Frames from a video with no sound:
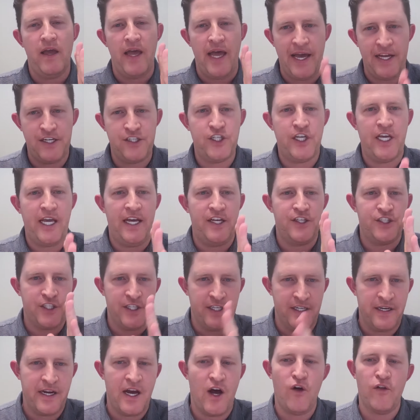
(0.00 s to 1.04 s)

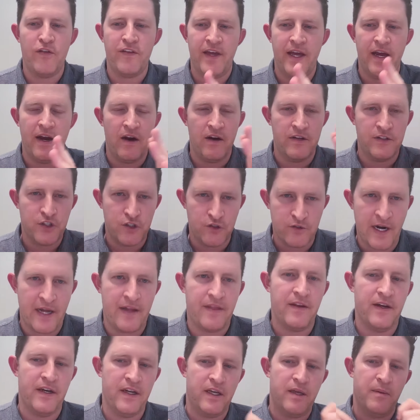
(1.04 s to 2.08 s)
education, healthcare, and
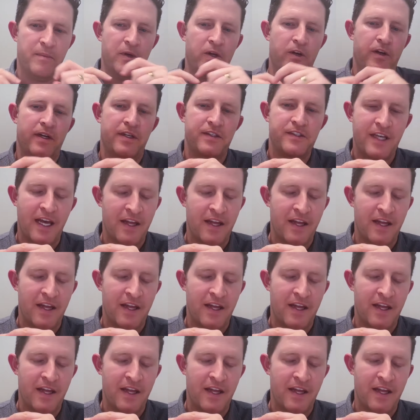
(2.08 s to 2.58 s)
strengthening communities.